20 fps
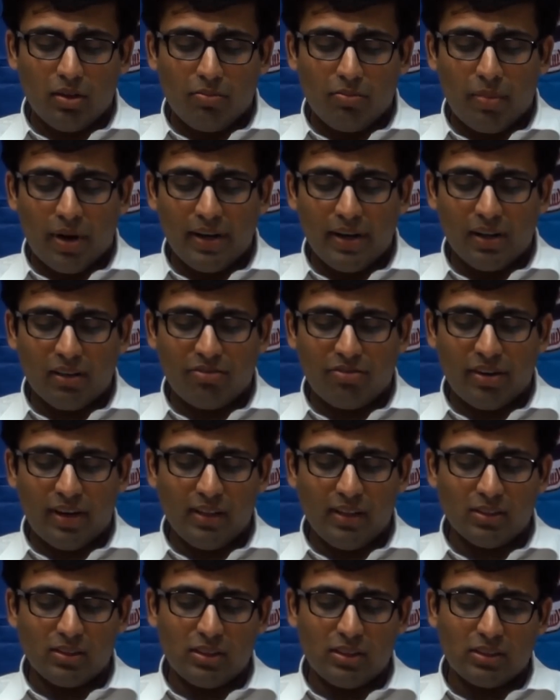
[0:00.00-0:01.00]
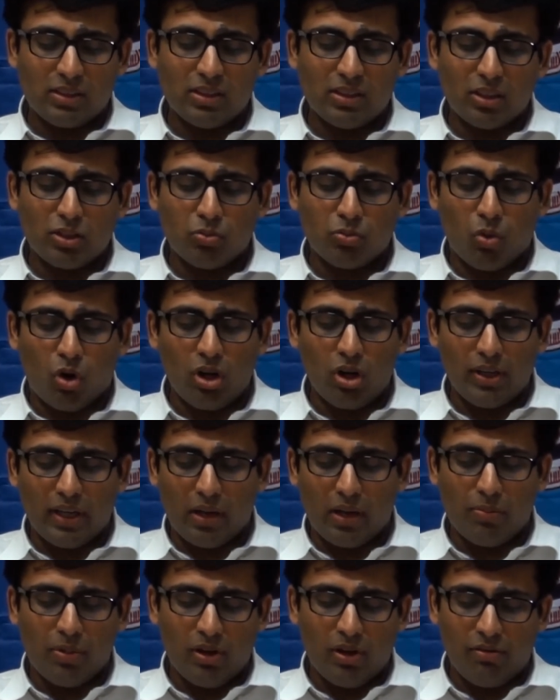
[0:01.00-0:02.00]
my dear friends, this is a small
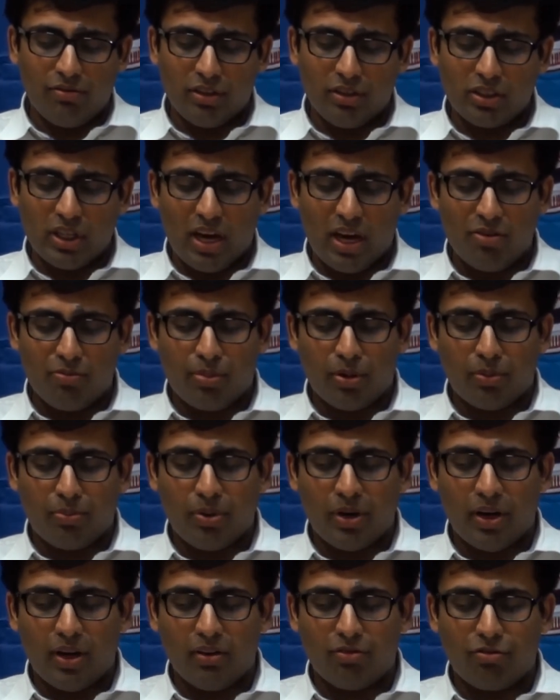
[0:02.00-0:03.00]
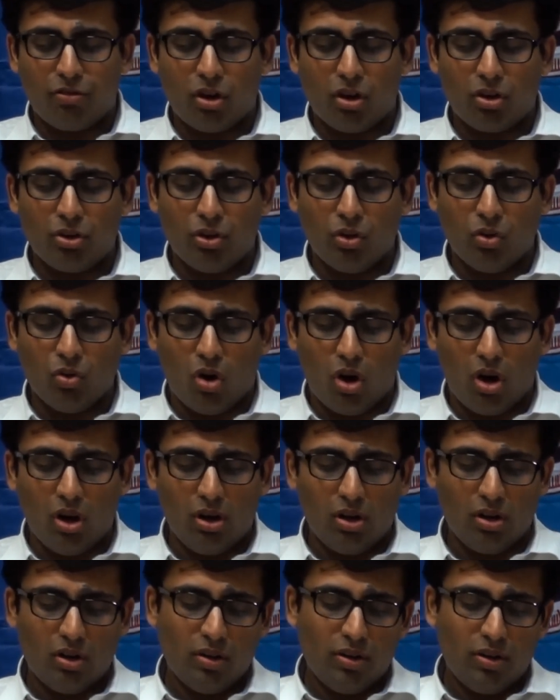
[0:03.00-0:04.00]
table which I have prepared for you
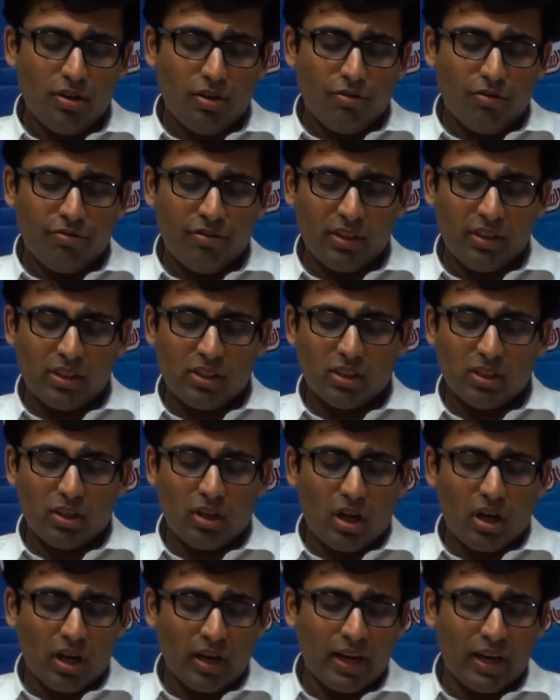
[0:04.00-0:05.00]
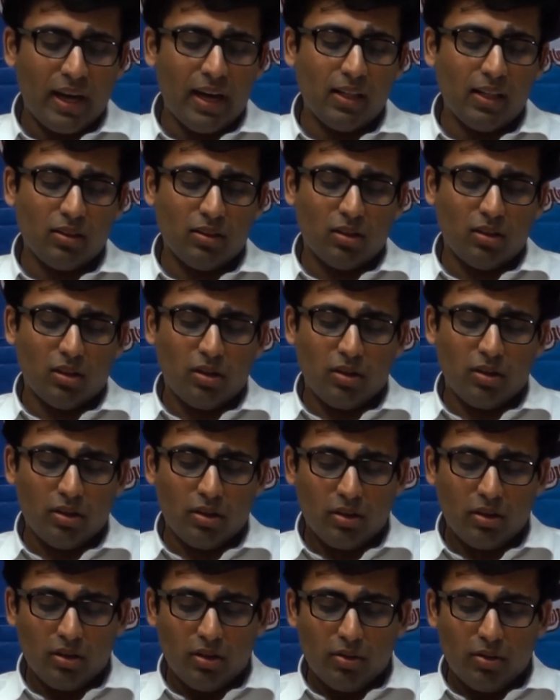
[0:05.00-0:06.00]
all, which again
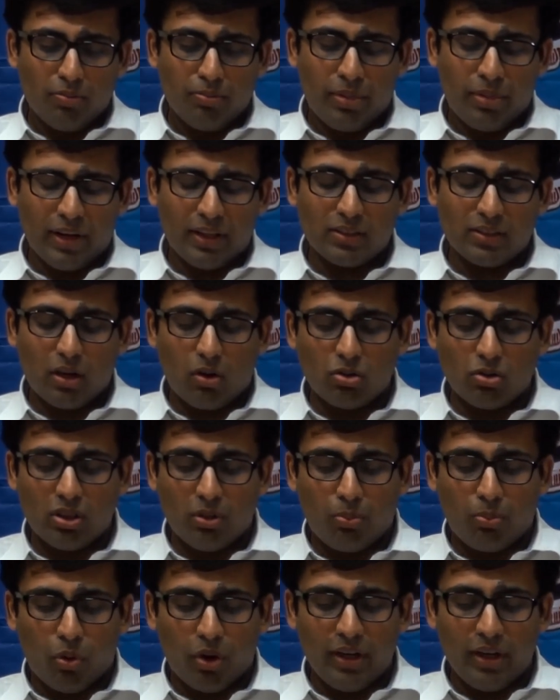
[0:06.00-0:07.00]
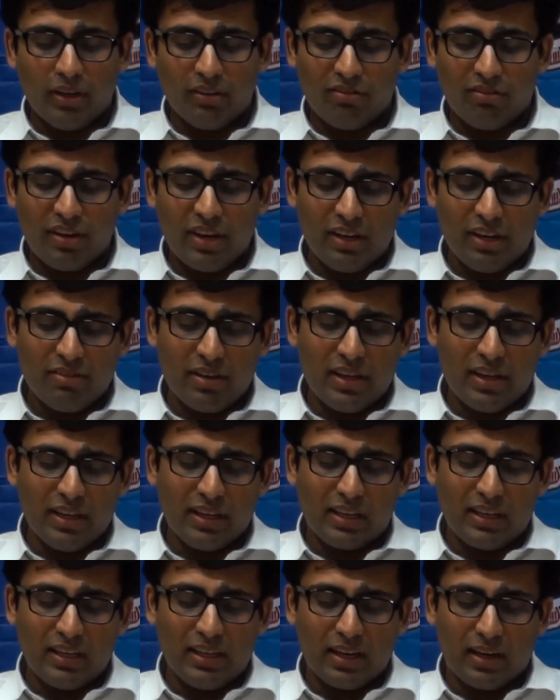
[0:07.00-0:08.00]
brings out the point very
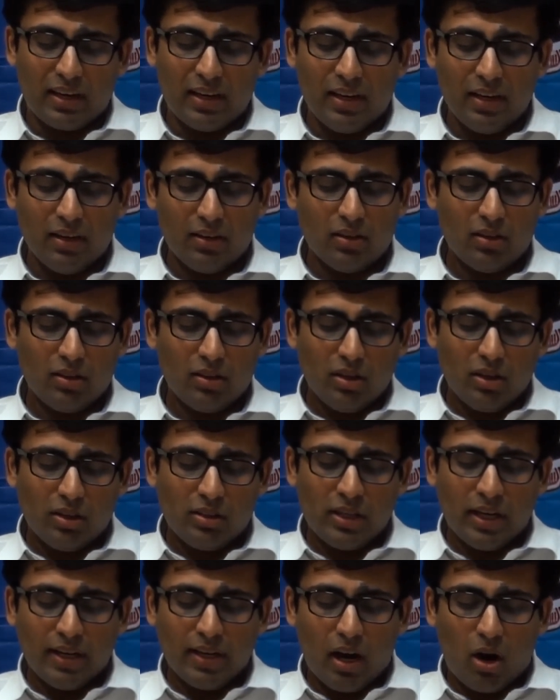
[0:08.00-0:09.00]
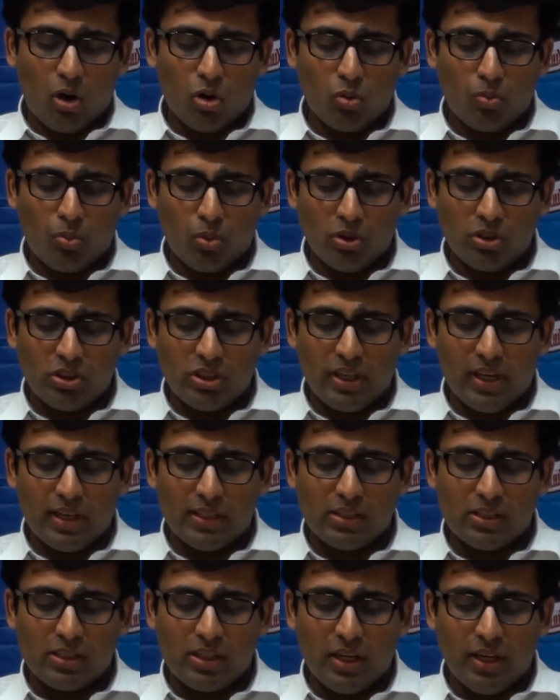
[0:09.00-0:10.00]
clearly that output
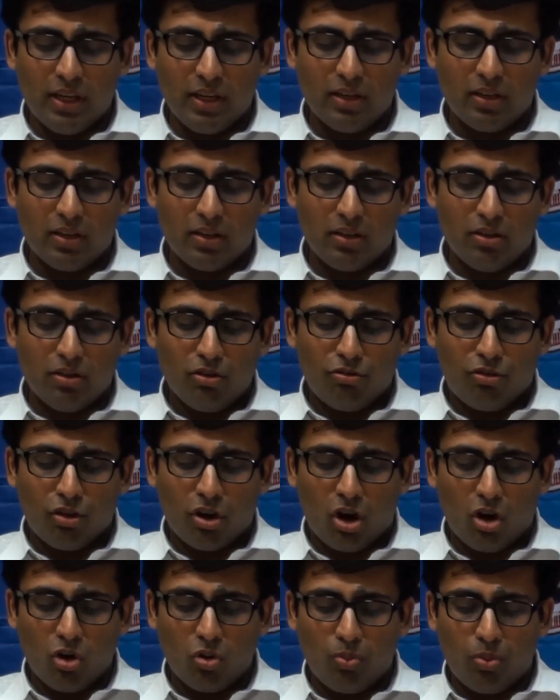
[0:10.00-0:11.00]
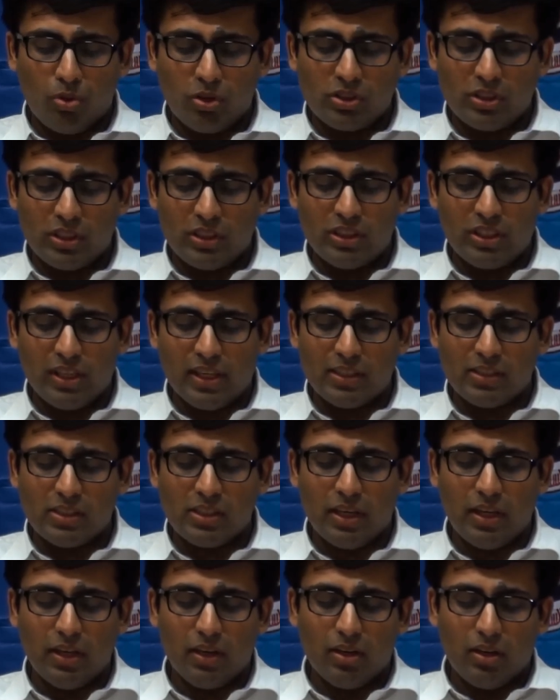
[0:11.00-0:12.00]
GST, for output
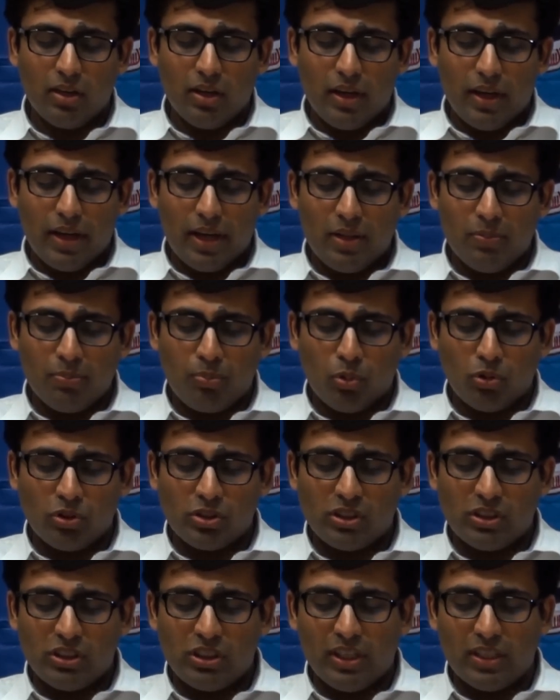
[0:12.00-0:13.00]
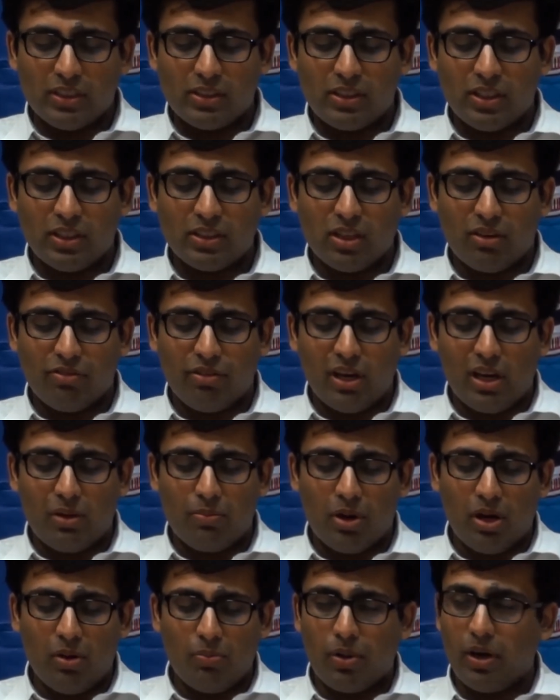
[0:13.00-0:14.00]
CGST, input CGST is
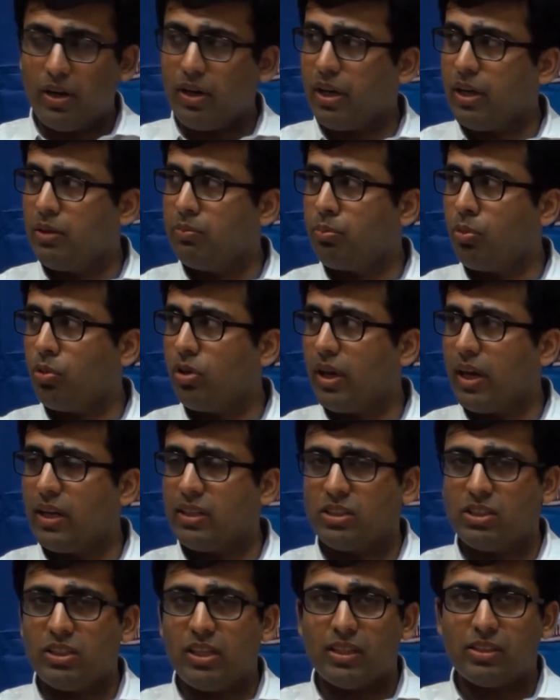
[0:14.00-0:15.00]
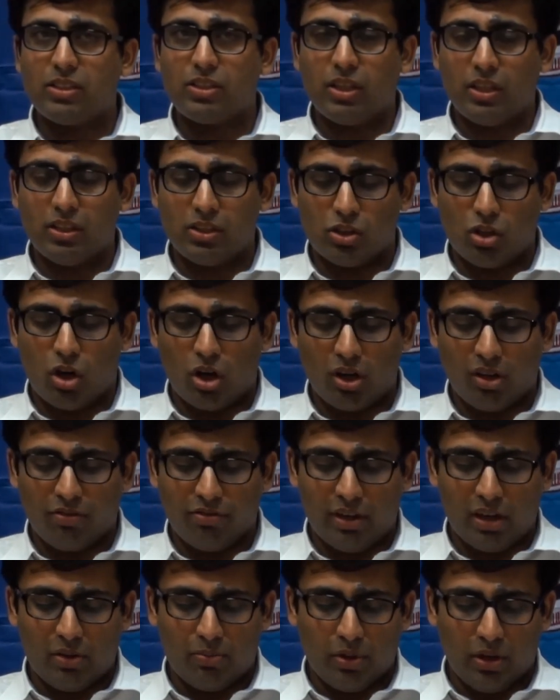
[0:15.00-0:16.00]
available but input SGST is not
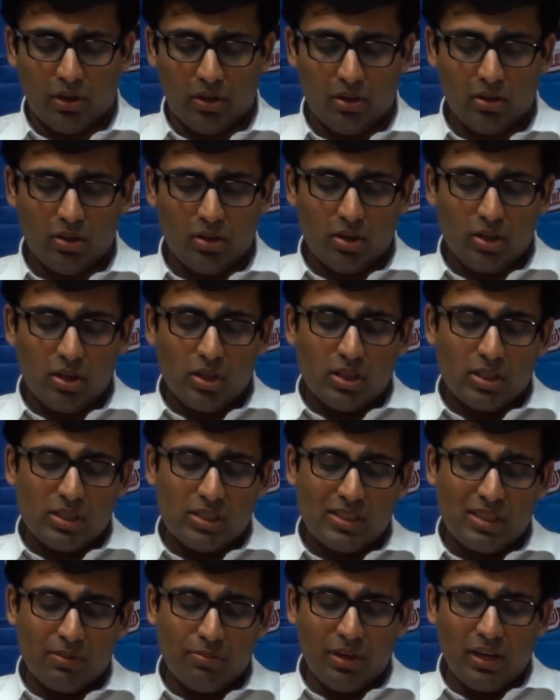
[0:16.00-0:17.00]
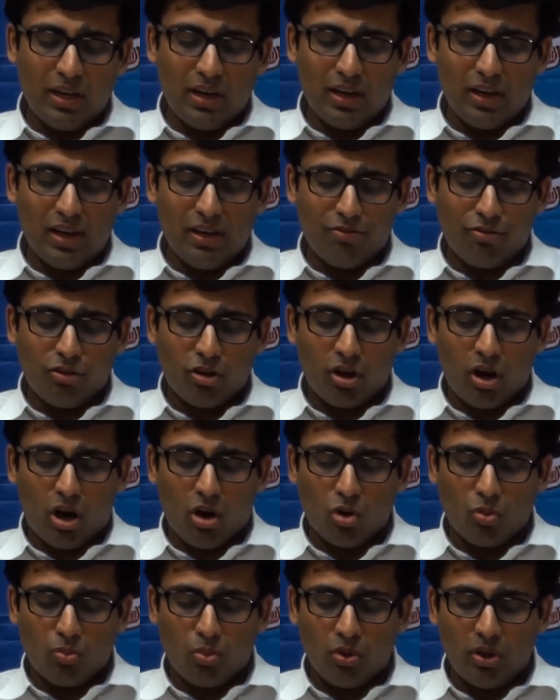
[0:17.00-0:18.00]
available. Similarly, for
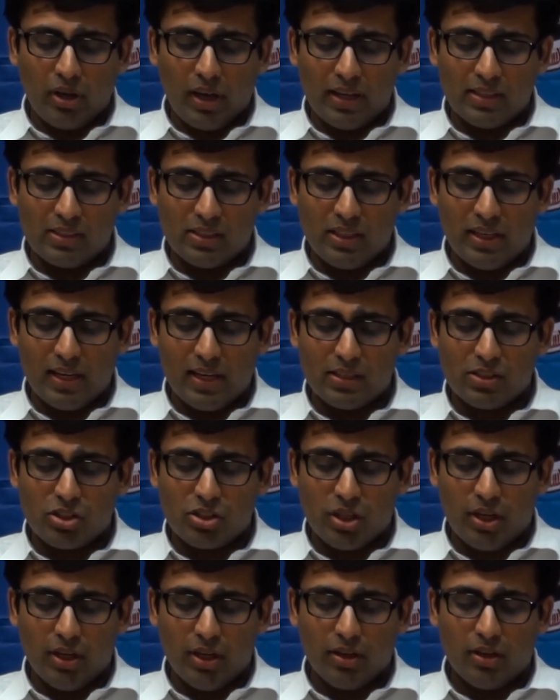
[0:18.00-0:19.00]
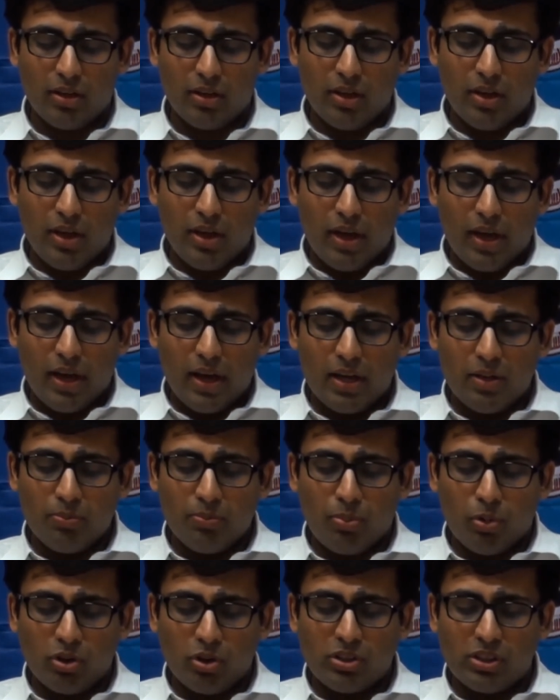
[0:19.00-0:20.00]
output SGST,
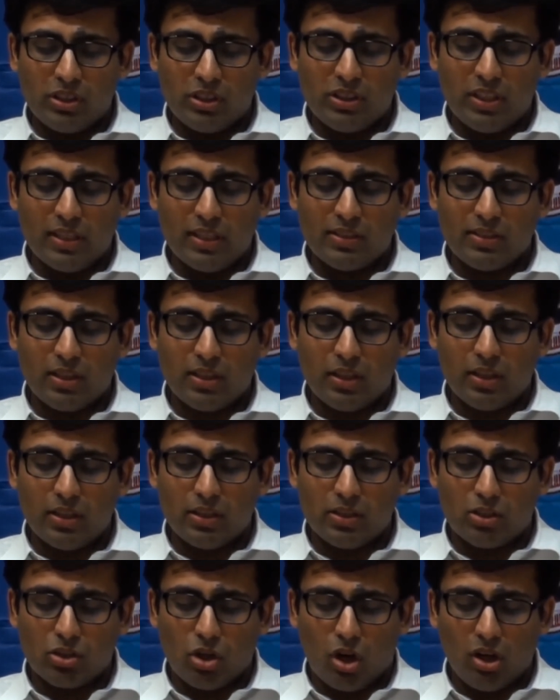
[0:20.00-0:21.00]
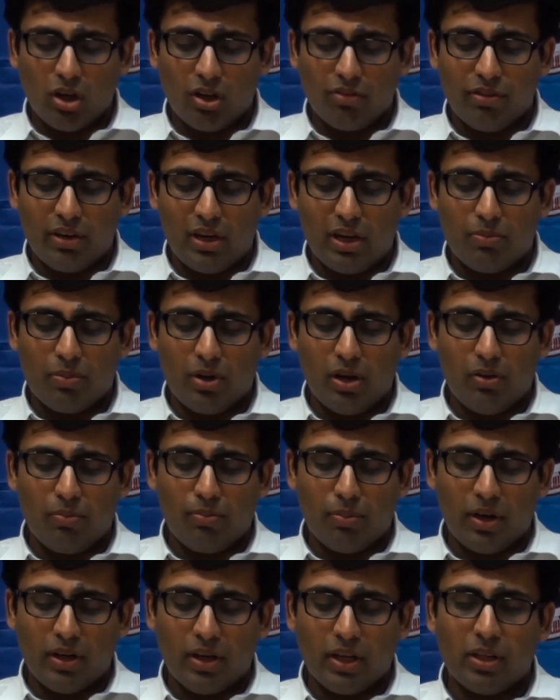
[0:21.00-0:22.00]
input CGST is not available
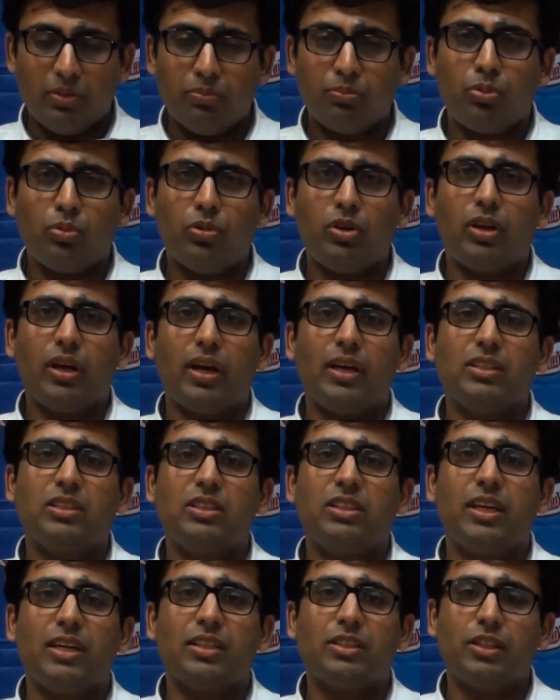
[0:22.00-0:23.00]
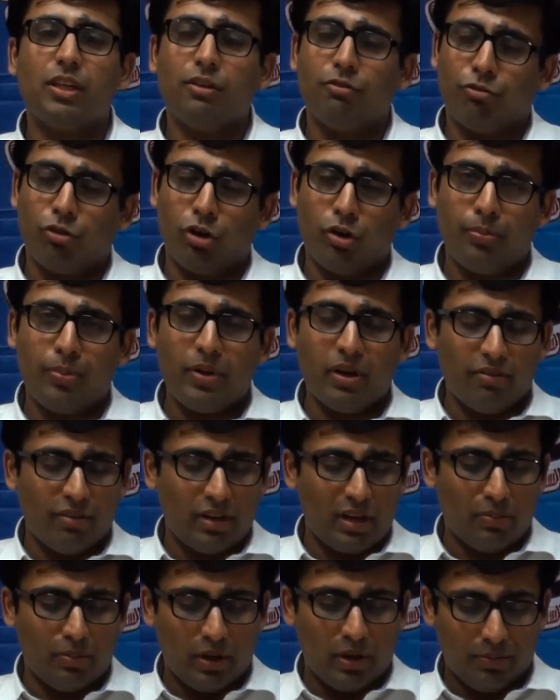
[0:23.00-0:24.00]
but input SGST would be
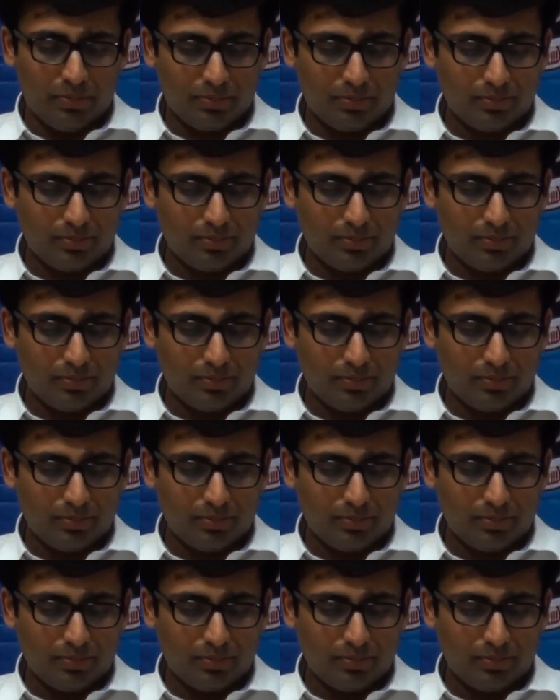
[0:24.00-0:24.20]
available.